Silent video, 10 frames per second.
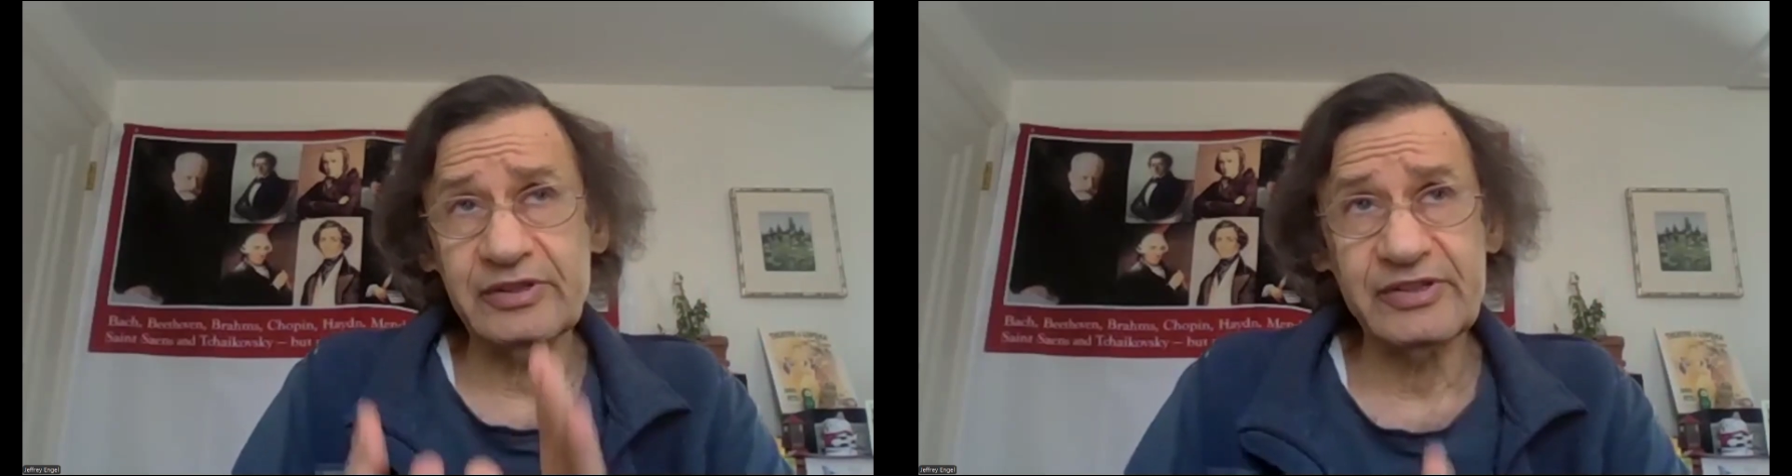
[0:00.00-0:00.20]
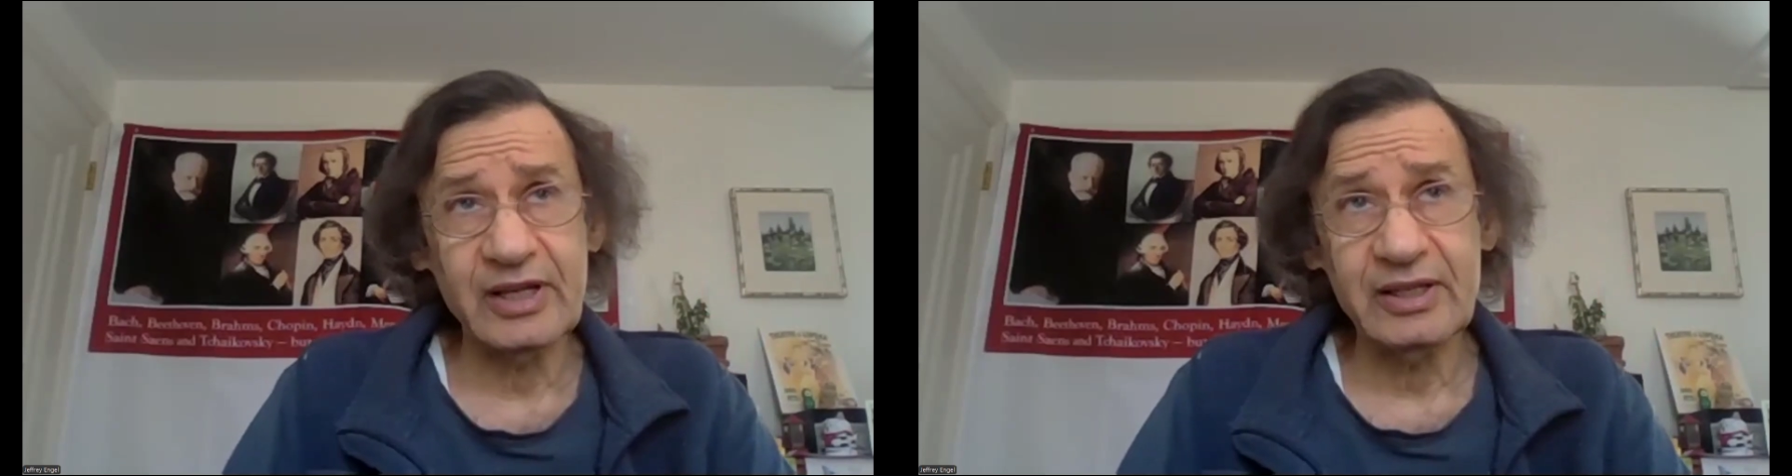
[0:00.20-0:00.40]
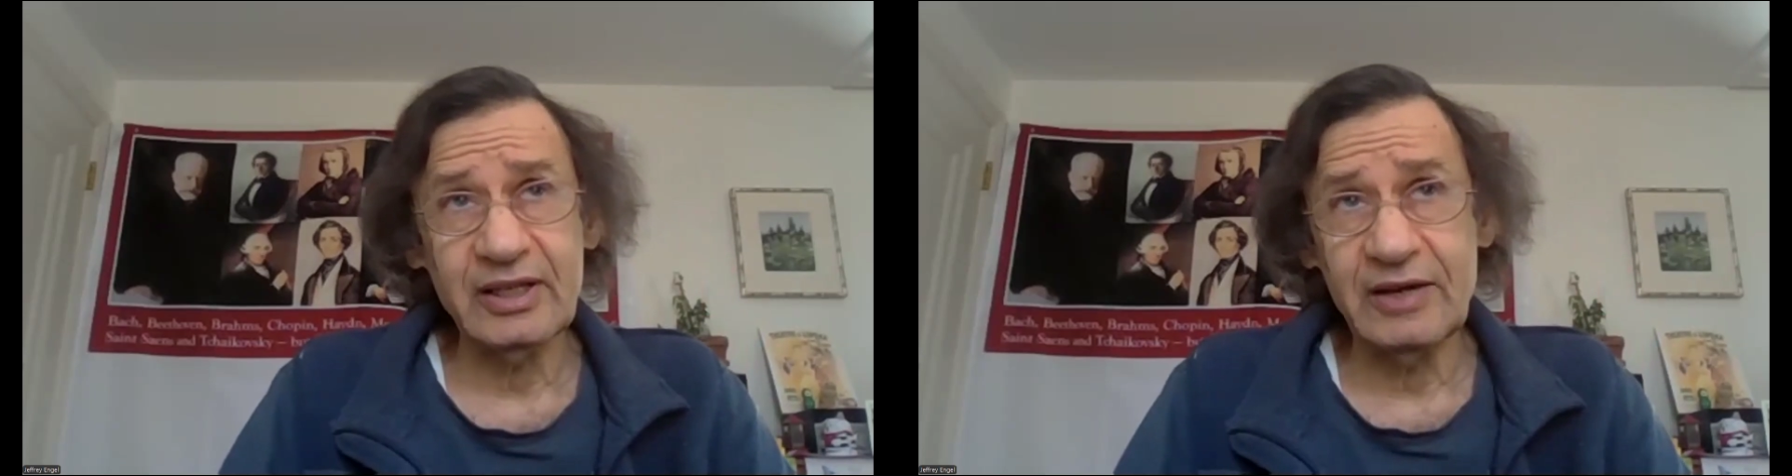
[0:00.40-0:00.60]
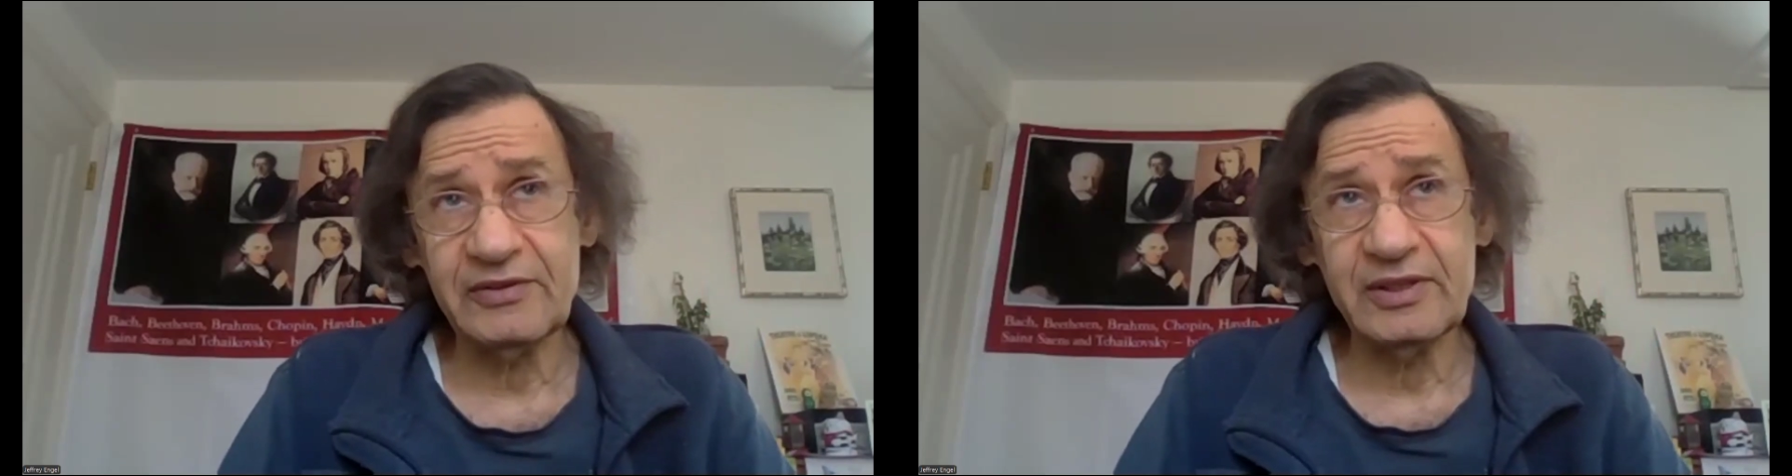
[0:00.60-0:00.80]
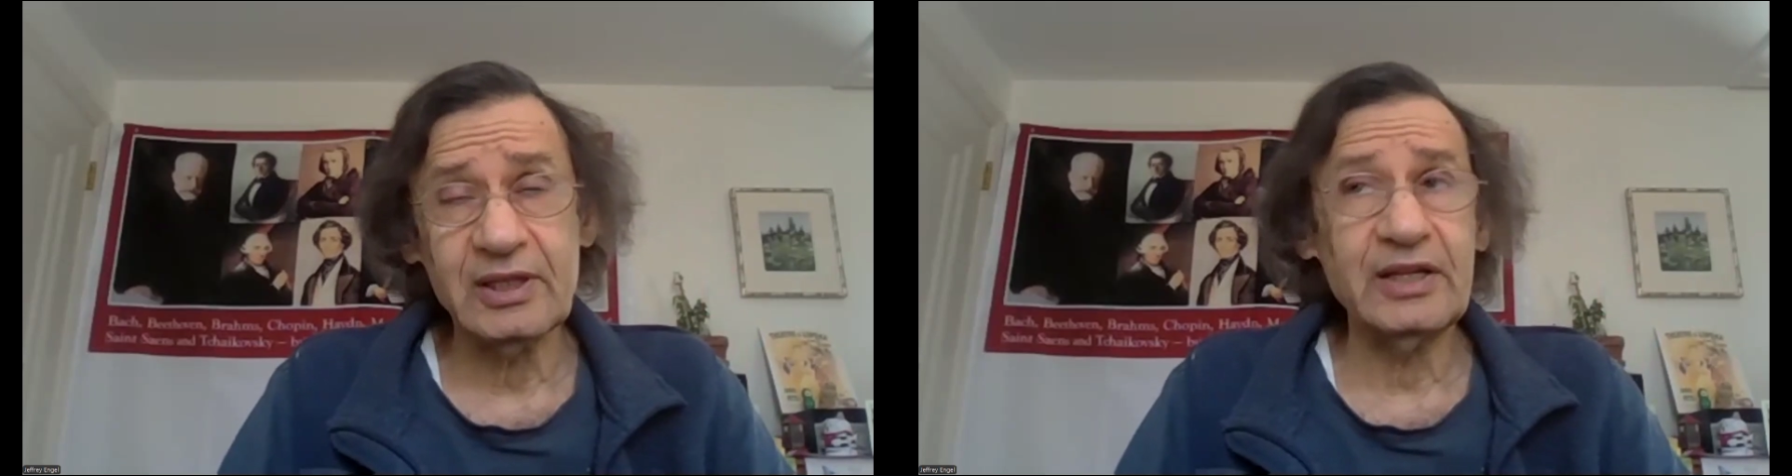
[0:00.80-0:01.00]
second half
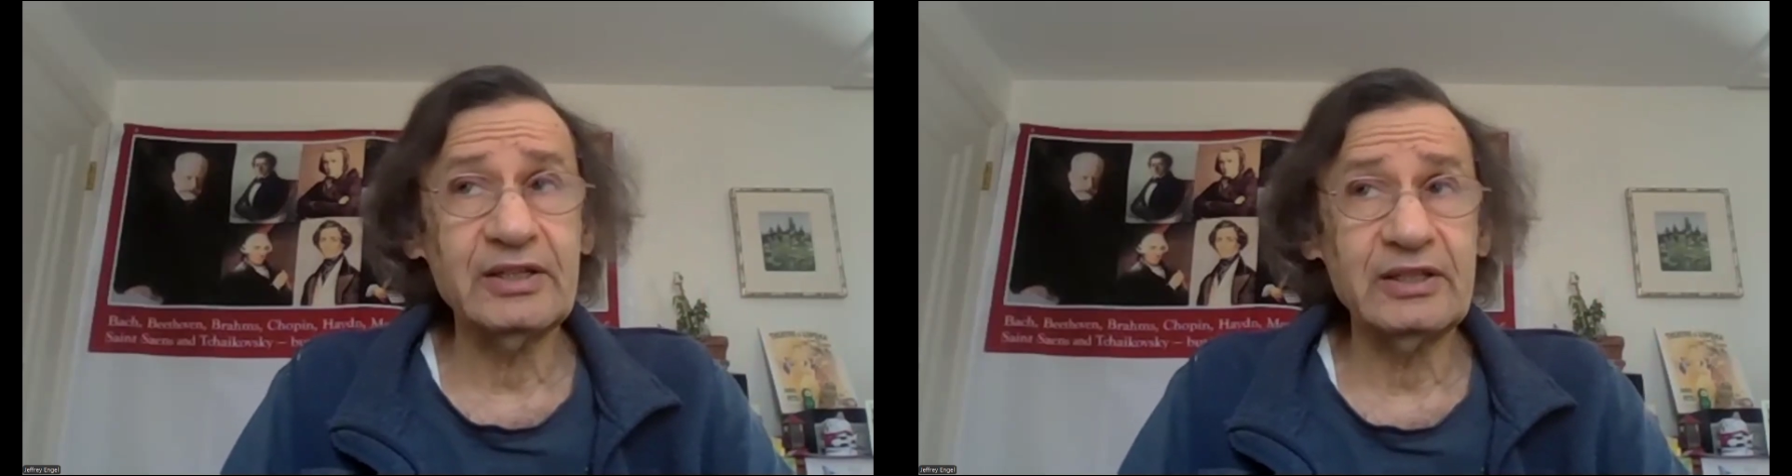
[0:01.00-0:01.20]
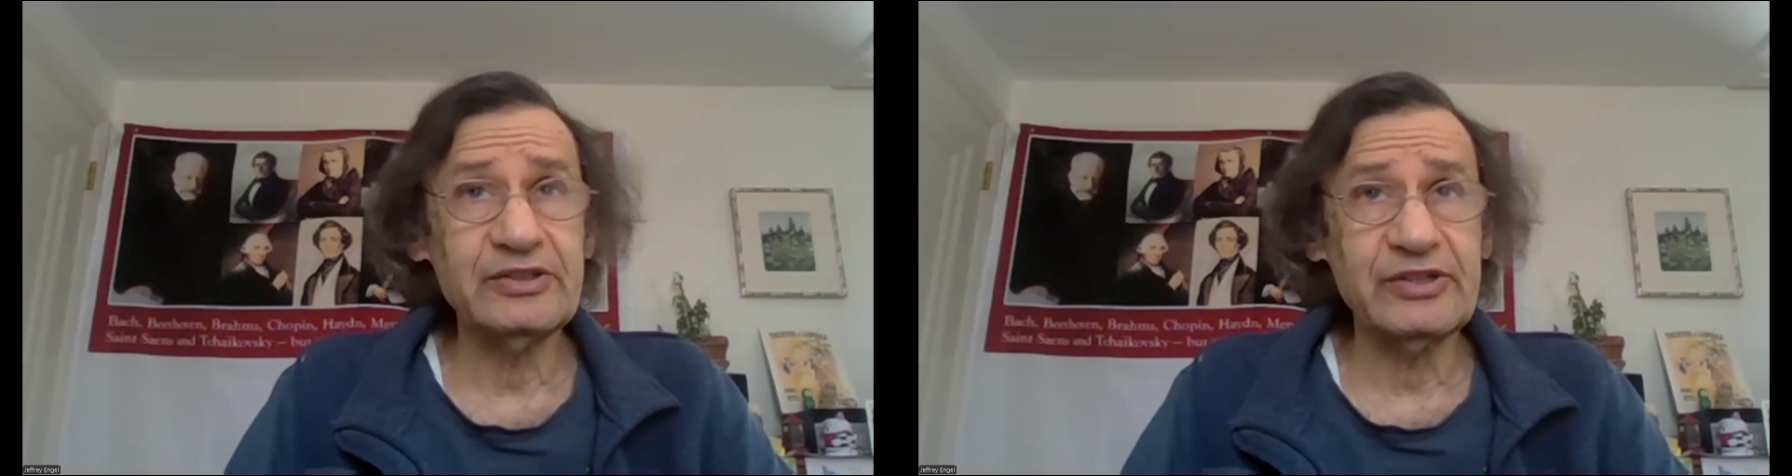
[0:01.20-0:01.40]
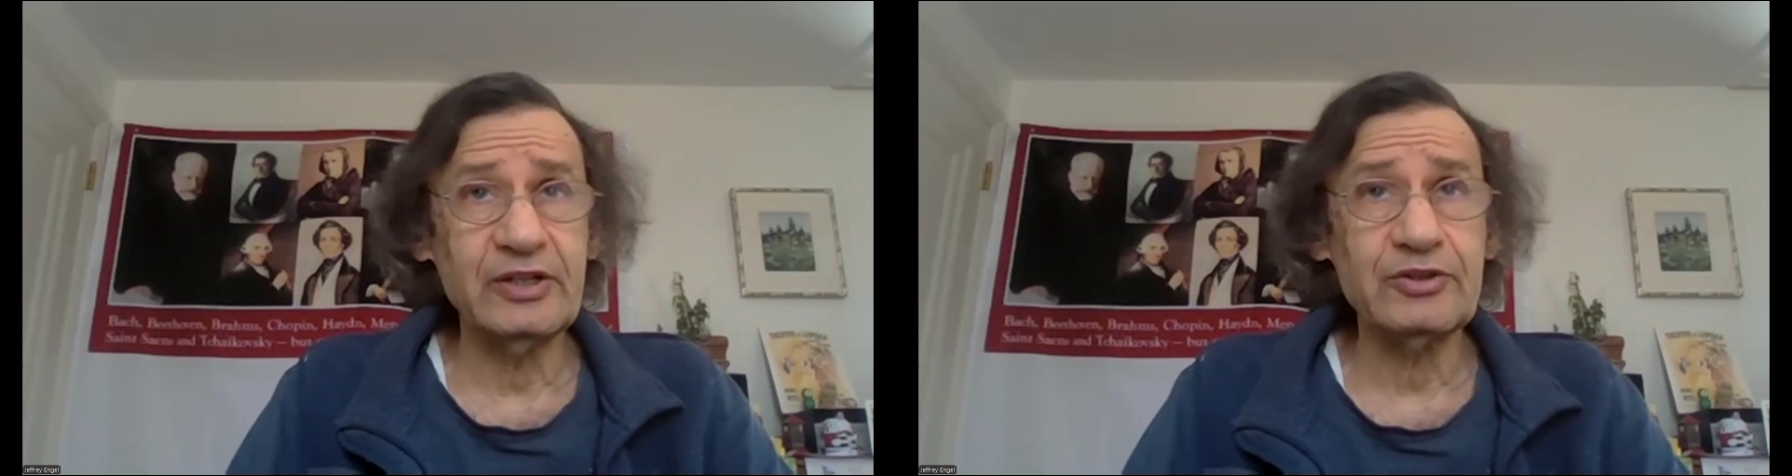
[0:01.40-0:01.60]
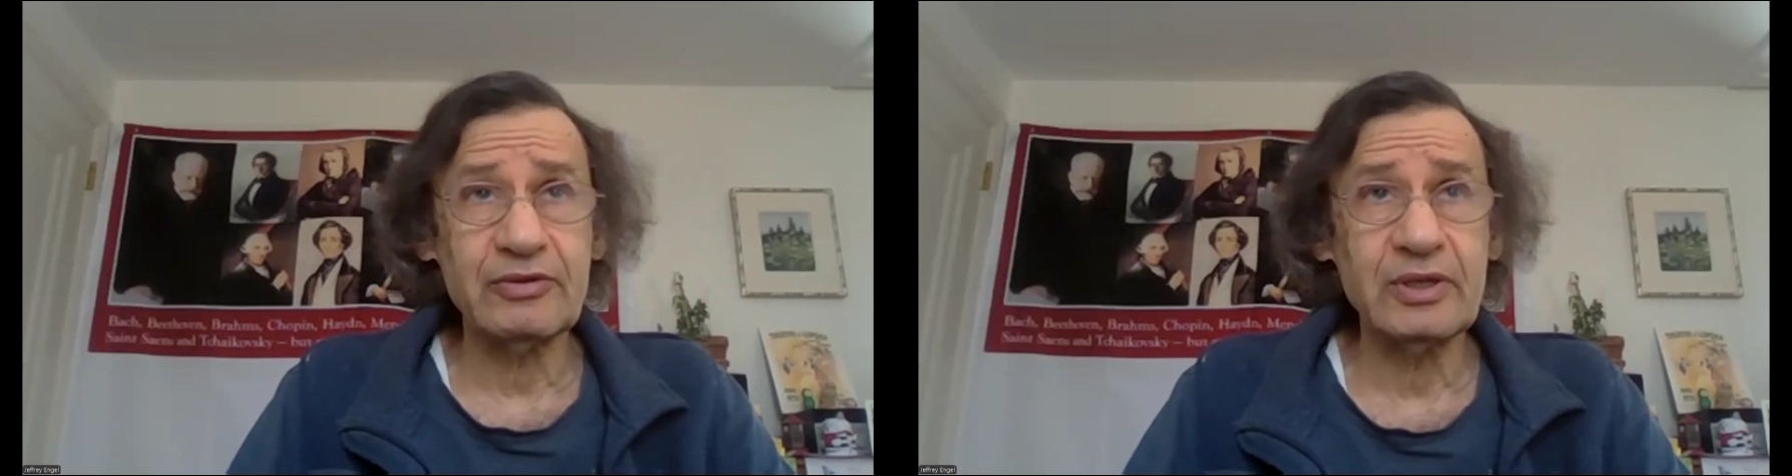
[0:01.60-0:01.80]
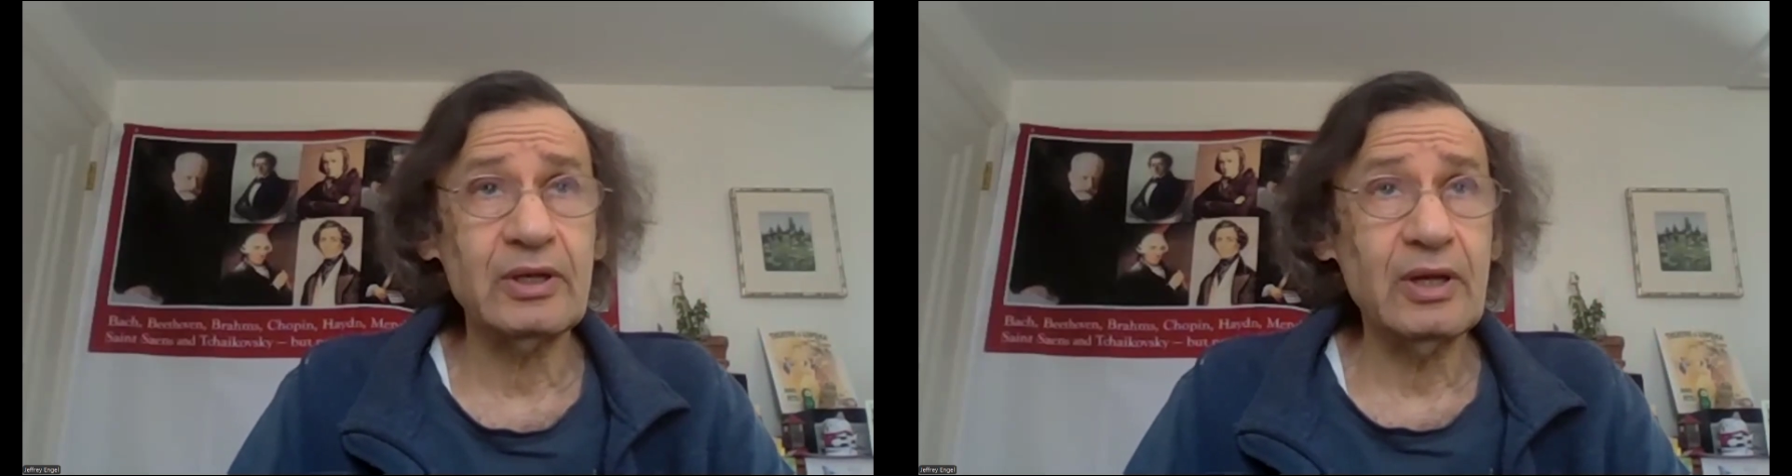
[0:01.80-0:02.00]
of the 19th
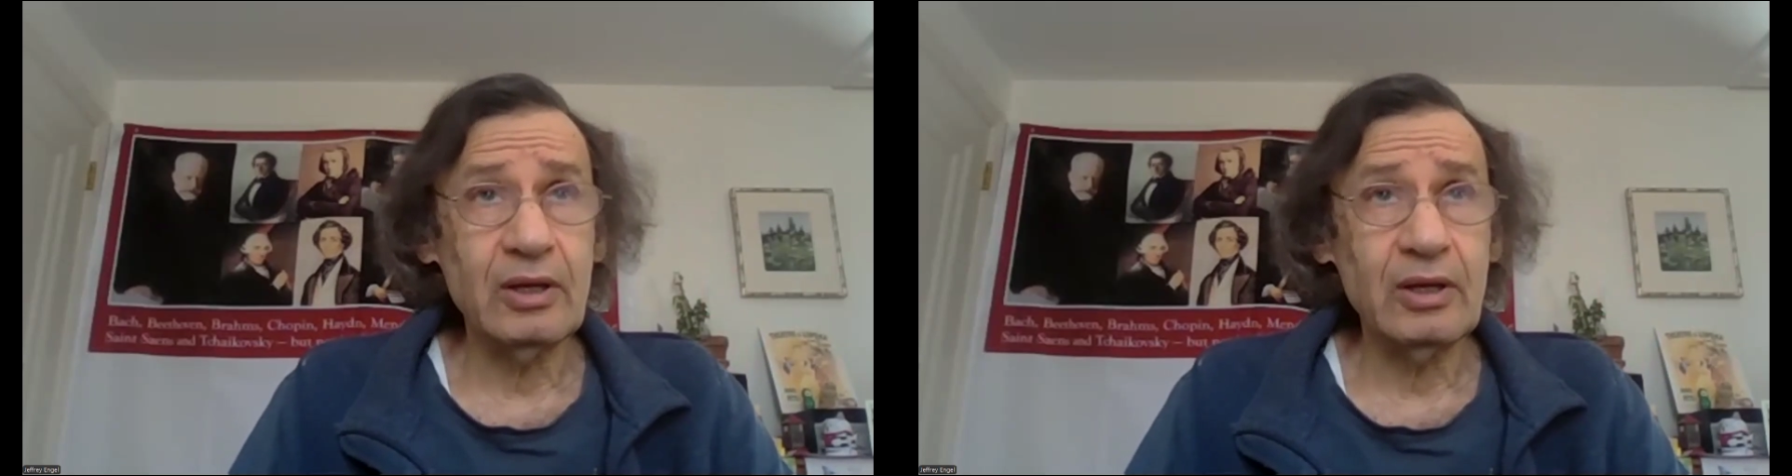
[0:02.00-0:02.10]
century,